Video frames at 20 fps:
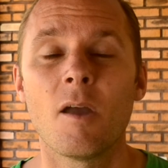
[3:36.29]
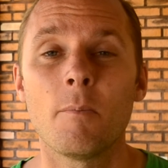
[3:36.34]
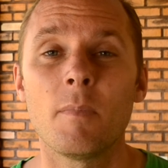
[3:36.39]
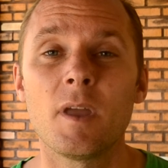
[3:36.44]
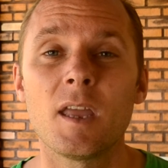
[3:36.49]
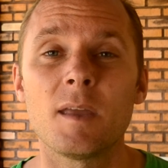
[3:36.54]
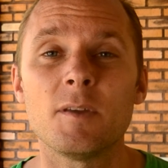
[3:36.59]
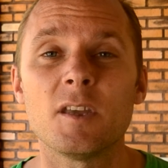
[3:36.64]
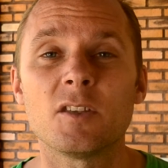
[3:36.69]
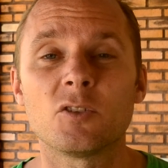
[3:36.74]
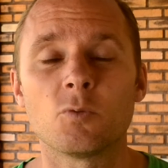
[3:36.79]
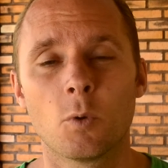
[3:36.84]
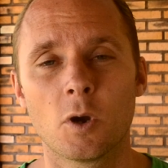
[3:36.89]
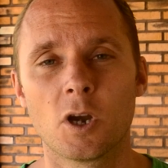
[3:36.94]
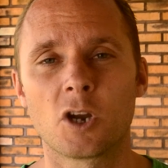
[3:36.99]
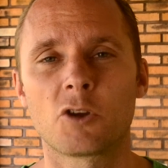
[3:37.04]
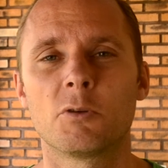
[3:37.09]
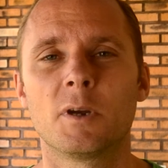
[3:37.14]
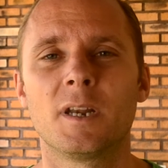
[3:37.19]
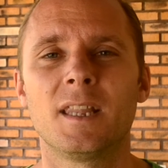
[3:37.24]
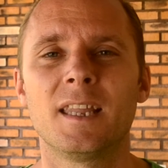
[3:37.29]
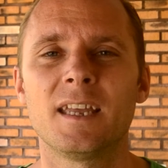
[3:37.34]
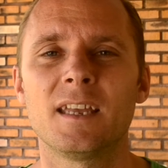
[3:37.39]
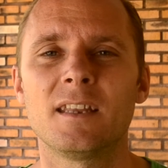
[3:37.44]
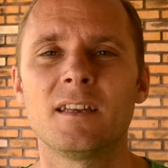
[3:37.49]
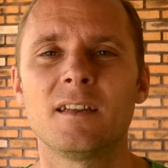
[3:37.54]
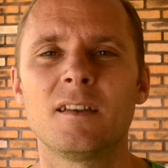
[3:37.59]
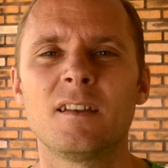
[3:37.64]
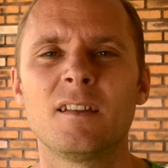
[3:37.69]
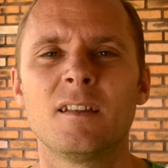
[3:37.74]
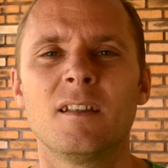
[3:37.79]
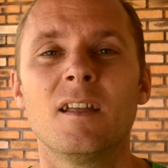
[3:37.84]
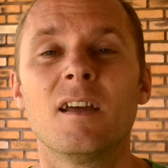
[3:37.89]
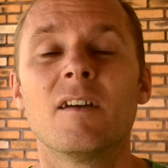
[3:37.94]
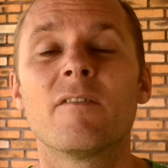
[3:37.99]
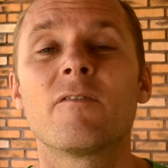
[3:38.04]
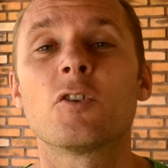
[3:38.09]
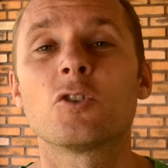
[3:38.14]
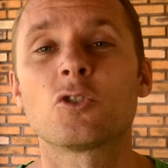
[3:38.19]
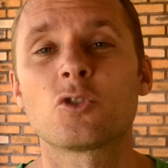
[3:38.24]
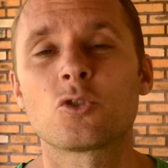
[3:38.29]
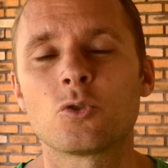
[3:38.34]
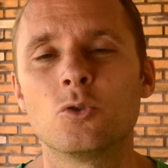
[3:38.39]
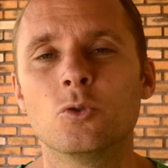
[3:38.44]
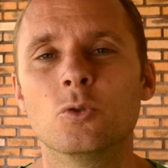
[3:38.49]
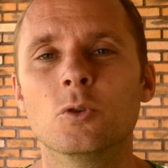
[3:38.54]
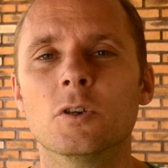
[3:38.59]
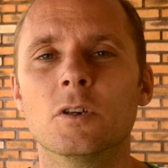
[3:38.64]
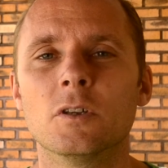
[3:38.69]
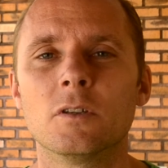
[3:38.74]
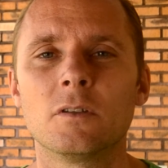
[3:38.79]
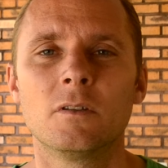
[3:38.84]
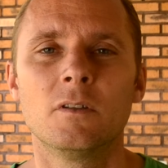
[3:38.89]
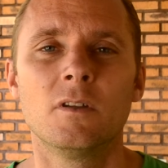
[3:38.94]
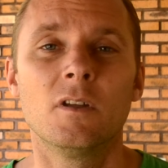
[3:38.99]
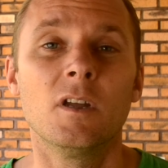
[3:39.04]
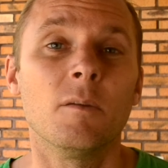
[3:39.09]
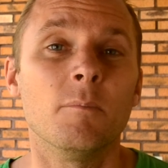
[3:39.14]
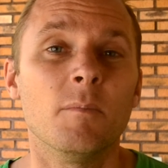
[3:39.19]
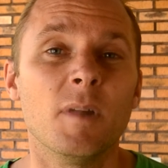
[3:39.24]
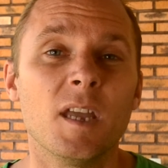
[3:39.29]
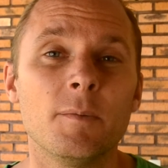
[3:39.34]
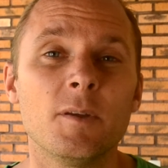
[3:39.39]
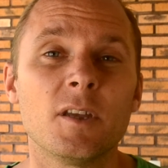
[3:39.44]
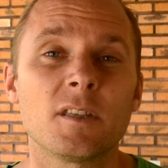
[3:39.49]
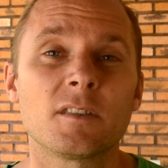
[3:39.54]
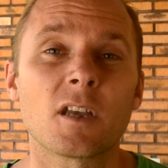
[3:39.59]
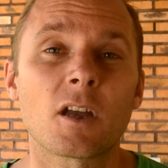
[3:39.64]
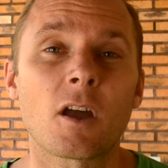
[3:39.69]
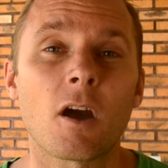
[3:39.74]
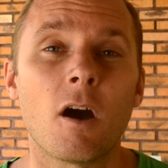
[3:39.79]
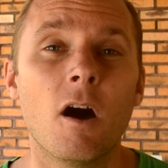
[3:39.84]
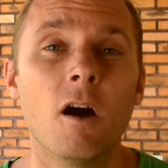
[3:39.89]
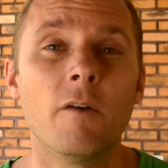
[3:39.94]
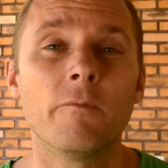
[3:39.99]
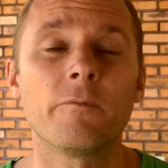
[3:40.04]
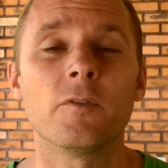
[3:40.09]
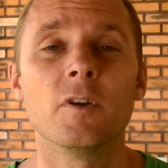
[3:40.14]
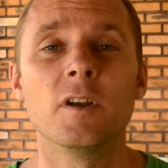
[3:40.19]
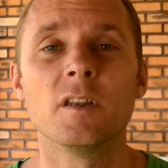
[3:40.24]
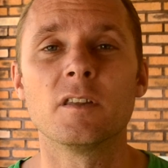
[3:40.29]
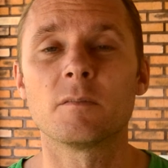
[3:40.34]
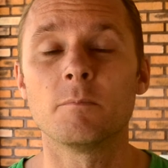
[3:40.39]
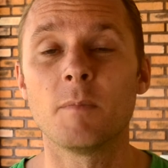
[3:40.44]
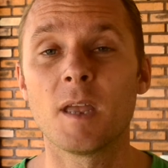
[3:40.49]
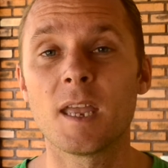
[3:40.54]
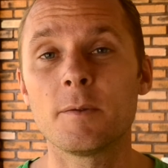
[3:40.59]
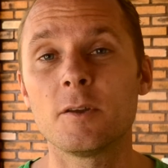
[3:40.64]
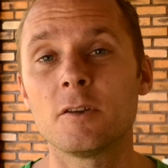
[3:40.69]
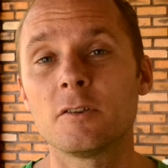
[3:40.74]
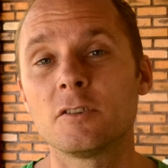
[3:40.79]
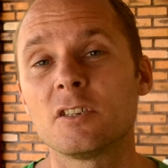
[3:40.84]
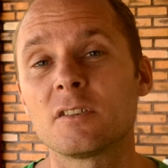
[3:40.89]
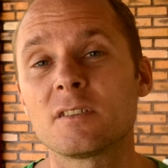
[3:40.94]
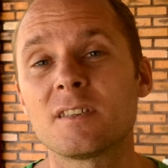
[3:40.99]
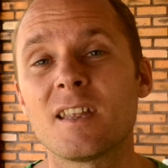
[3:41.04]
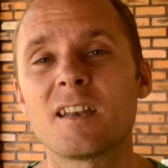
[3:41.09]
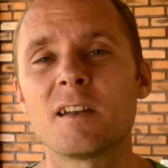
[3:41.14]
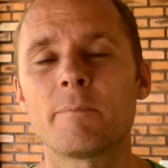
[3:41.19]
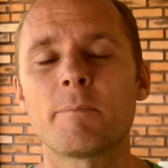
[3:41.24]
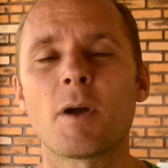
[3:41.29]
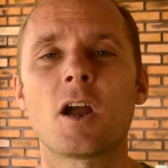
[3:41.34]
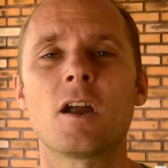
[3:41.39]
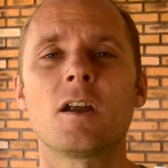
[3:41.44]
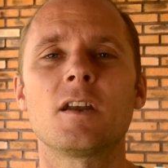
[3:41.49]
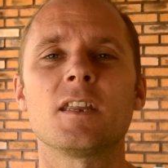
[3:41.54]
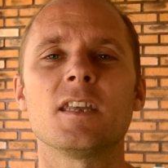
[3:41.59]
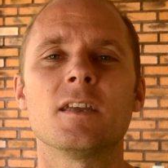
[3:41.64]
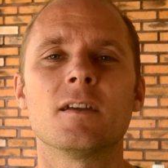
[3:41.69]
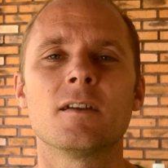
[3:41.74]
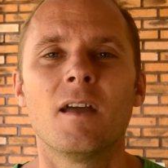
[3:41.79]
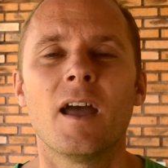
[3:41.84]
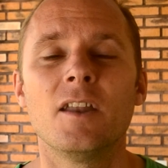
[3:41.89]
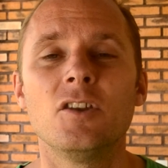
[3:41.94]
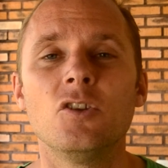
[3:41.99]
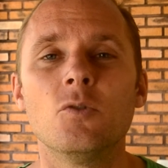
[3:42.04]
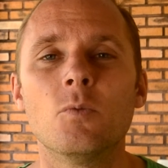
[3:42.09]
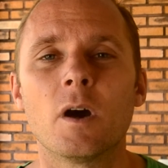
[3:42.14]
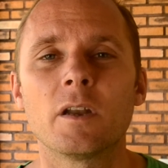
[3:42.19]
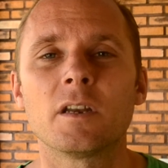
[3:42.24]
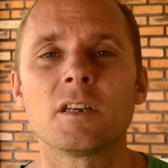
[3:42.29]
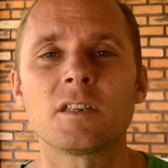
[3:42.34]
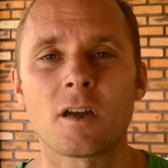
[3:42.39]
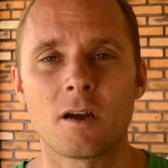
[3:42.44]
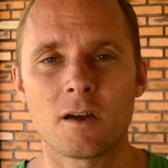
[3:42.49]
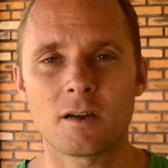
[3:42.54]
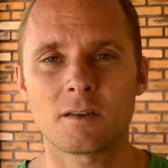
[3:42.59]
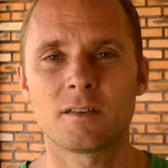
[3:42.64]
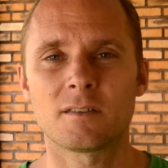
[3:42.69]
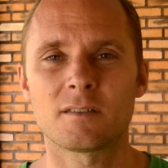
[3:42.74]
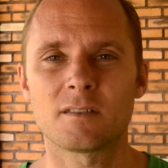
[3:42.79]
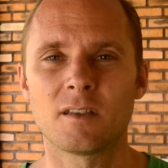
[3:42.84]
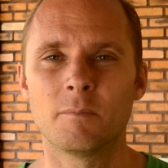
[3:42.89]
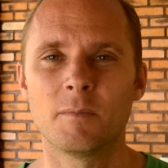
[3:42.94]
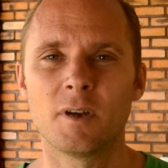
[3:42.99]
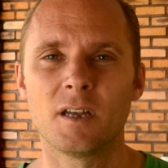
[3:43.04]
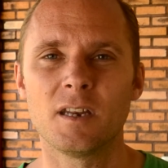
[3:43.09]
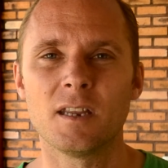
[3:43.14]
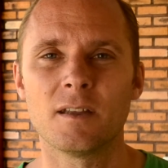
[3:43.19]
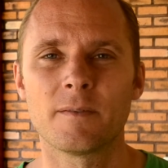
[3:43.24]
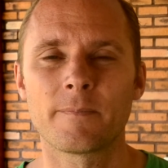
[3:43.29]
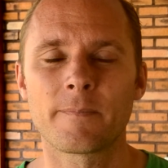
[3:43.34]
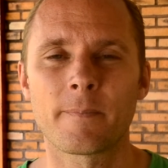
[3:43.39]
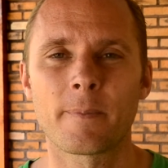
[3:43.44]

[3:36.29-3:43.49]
Maybe it's work related, for school, maybe it's a conference, maybe you're just at a party and you want to talk to somebody.